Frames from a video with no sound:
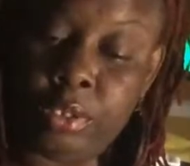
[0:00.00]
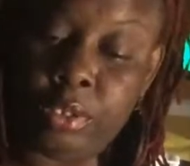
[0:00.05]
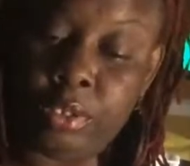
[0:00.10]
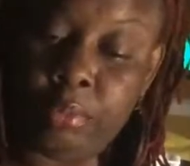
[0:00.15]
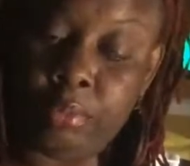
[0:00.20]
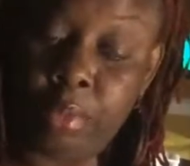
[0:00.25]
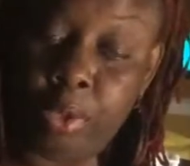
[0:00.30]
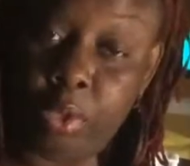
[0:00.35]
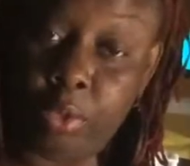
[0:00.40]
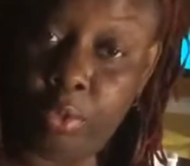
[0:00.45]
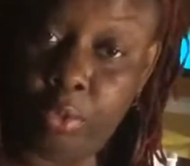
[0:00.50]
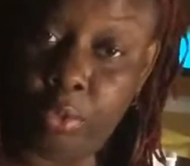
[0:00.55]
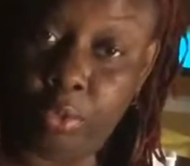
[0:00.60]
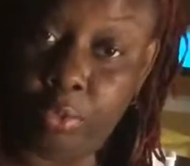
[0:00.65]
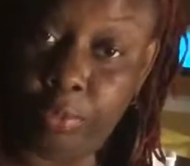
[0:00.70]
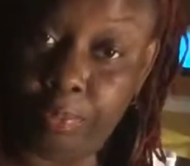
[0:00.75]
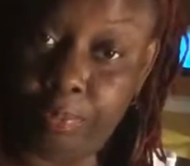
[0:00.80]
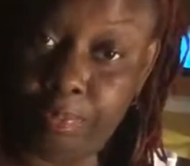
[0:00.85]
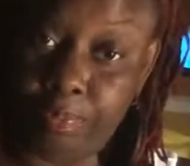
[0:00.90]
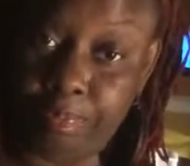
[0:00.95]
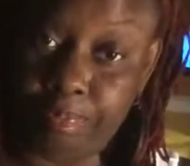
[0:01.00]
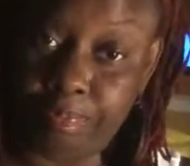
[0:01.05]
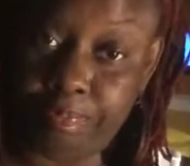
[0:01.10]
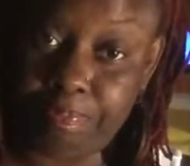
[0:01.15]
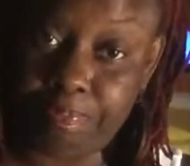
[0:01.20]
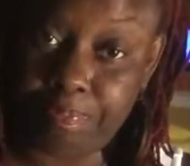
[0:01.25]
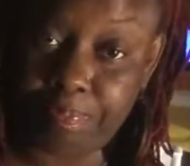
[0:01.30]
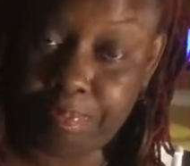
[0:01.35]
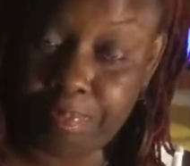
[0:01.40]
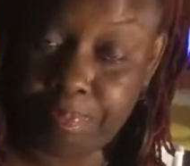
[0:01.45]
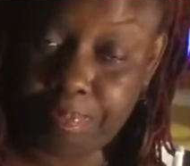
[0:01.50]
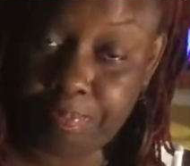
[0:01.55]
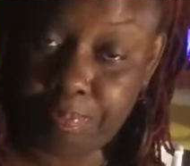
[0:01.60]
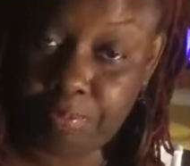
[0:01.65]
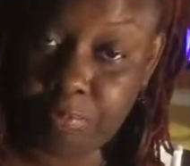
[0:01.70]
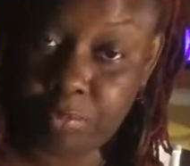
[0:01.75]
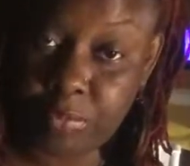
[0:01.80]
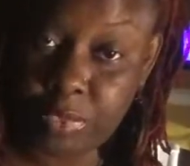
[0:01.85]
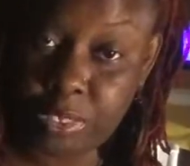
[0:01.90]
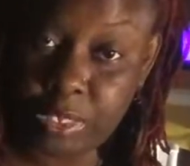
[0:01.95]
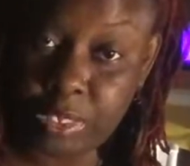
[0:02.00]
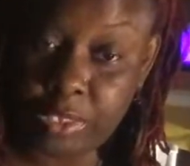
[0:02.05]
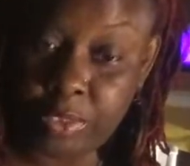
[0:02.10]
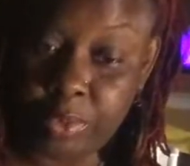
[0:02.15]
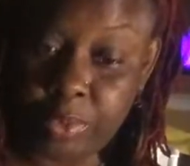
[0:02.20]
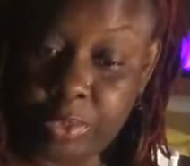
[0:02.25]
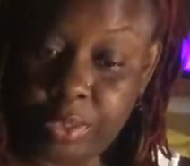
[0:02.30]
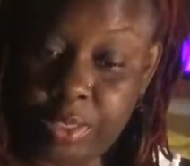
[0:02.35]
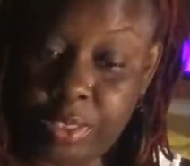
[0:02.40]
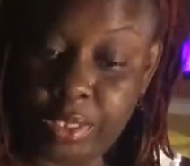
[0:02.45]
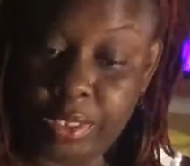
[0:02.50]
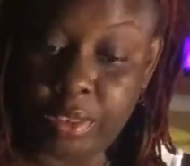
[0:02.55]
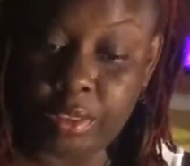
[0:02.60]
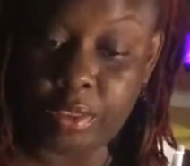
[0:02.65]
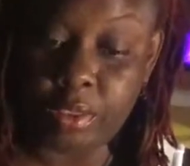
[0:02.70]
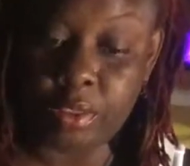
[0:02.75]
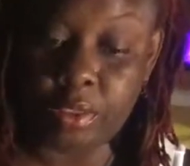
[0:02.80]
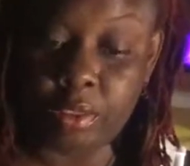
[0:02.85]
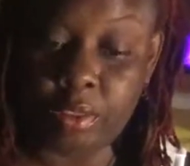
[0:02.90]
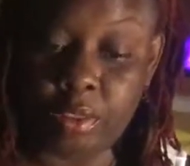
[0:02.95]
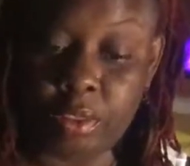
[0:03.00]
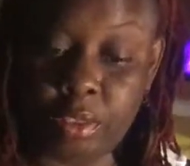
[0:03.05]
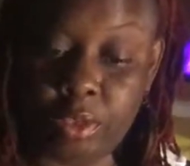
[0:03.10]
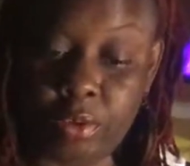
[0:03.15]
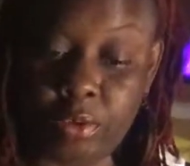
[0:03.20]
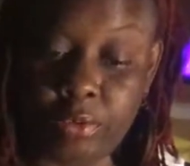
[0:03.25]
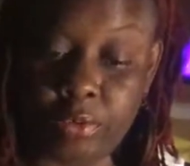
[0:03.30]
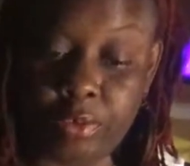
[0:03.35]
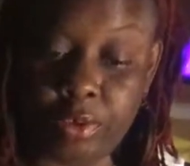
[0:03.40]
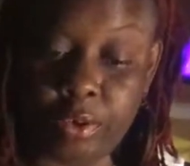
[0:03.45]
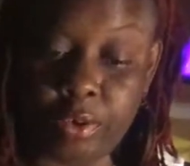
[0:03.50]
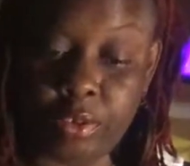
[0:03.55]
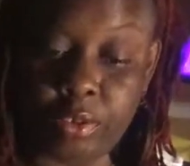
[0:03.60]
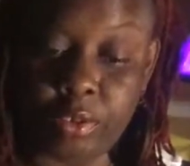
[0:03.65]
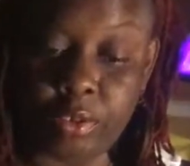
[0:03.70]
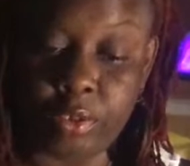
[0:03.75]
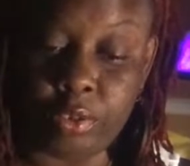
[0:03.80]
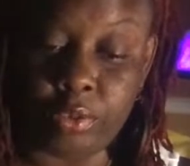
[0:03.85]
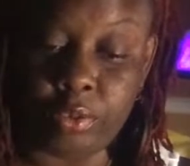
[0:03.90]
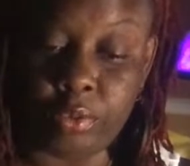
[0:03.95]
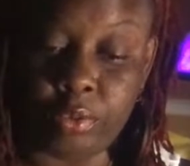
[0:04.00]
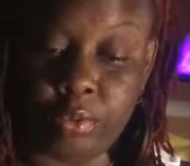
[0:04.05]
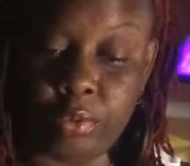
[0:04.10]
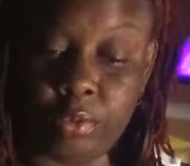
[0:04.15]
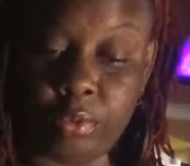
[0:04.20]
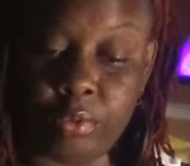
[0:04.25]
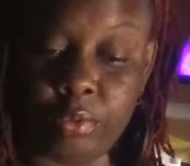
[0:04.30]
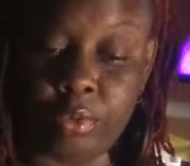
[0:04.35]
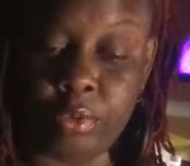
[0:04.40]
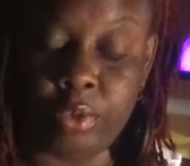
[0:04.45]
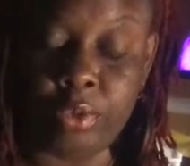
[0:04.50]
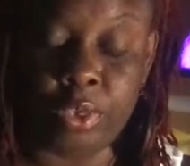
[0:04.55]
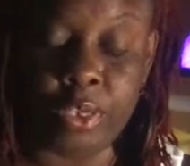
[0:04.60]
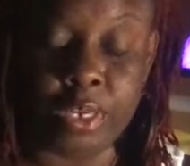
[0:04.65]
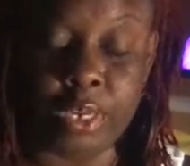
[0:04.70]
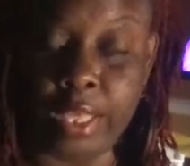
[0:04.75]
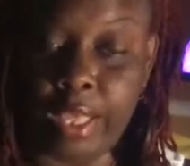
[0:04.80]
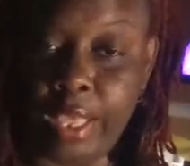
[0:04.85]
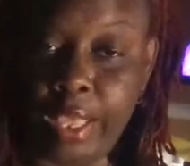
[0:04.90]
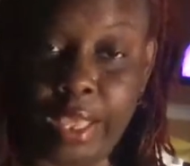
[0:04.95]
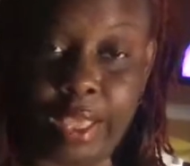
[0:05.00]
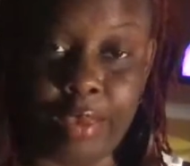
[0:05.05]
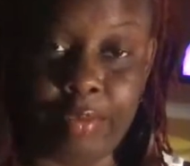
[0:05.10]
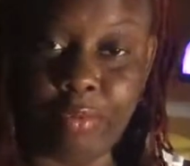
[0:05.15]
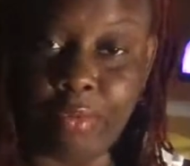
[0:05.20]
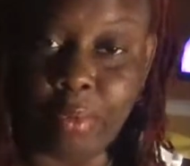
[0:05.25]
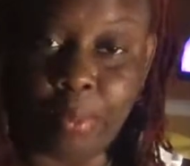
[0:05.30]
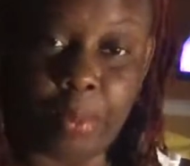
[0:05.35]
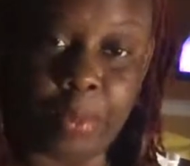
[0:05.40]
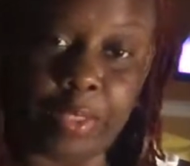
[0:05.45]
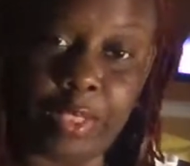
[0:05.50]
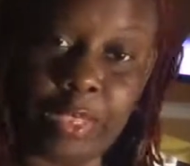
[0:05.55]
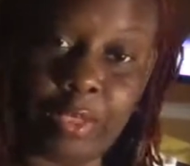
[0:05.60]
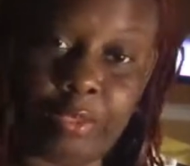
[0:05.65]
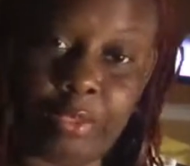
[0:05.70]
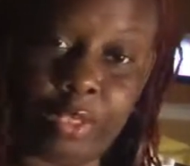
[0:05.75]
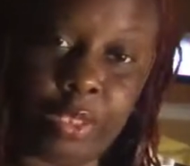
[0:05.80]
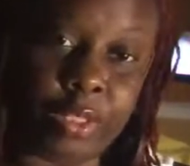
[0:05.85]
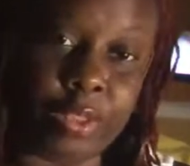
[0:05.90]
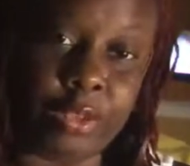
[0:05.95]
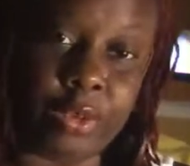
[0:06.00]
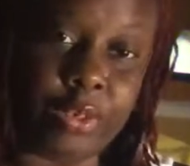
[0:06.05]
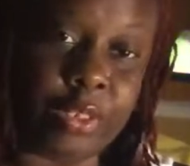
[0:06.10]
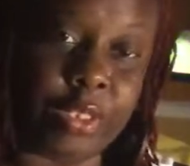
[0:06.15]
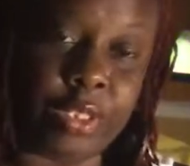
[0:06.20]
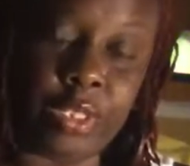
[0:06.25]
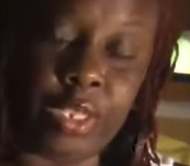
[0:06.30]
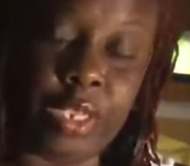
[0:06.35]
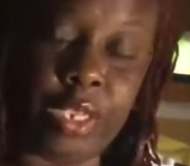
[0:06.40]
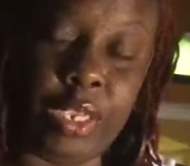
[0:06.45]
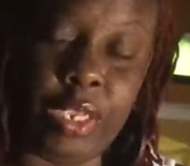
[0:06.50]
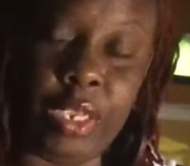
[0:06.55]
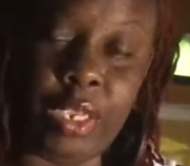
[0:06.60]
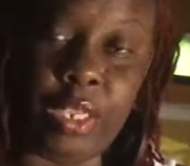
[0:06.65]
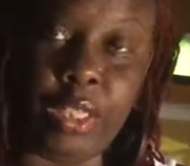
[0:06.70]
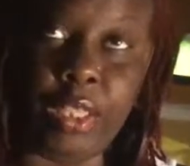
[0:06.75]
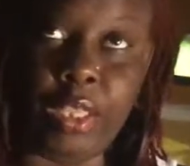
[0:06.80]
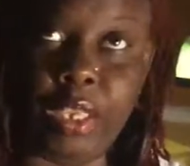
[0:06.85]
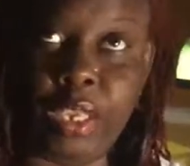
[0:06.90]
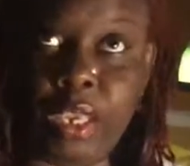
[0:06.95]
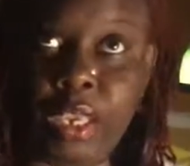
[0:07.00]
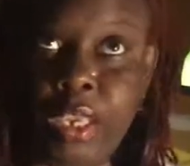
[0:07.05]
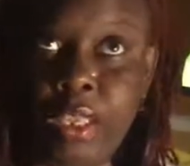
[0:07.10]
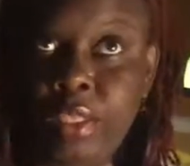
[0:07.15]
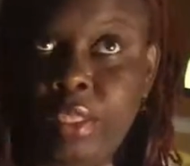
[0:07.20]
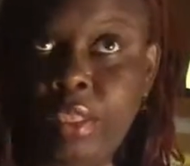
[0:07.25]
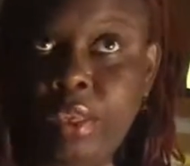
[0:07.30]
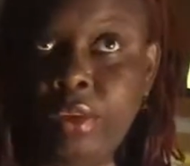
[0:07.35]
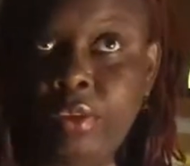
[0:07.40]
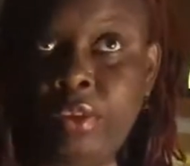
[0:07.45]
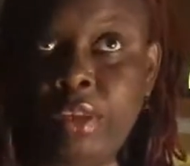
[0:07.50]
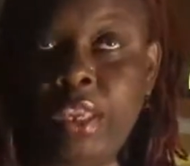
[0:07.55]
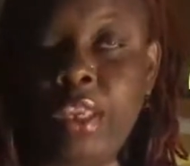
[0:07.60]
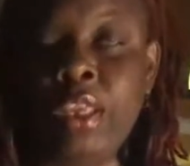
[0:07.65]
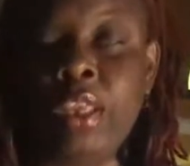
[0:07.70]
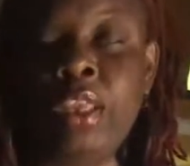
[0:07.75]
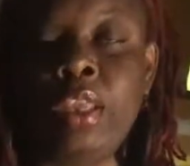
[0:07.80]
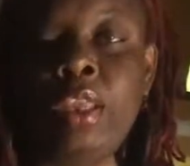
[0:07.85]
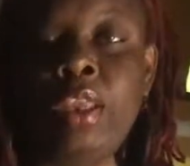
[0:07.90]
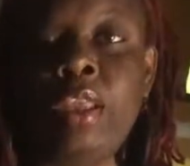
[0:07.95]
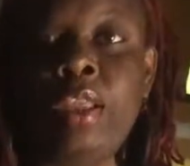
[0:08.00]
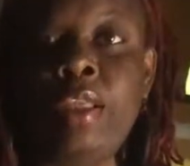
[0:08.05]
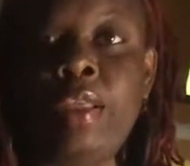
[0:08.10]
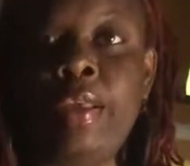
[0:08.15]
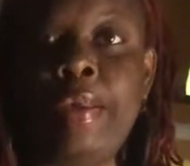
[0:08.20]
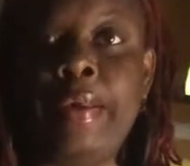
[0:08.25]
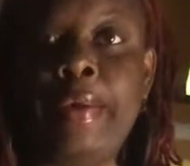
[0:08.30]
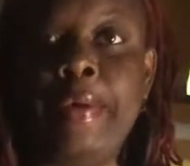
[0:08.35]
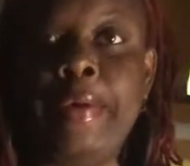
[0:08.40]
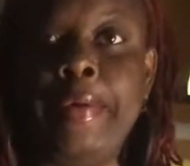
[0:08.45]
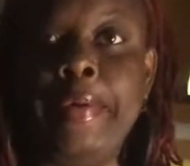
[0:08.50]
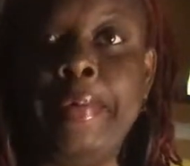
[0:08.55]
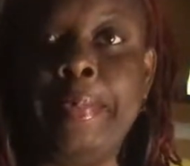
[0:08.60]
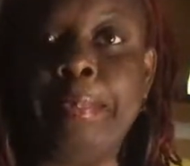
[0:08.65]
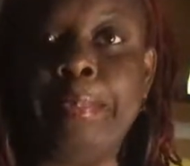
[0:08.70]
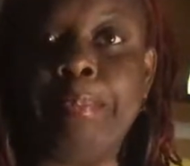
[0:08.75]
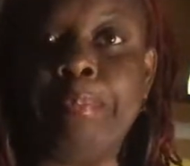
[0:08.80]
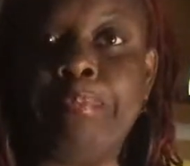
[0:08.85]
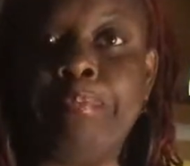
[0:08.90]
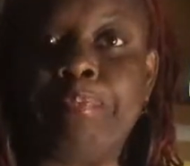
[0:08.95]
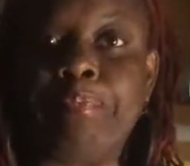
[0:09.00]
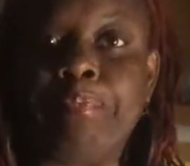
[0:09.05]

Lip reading: both, is within the universe. You cannot have one without the other. It's the yin and the yang theory. Um,